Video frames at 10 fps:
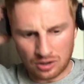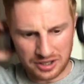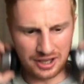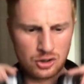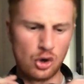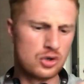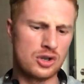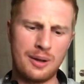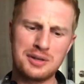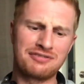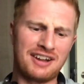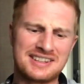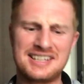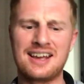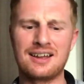Okay, cool. So that was
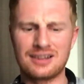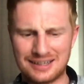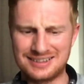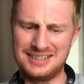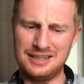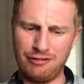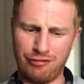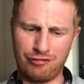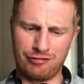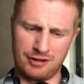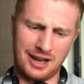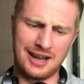Fathia Latiff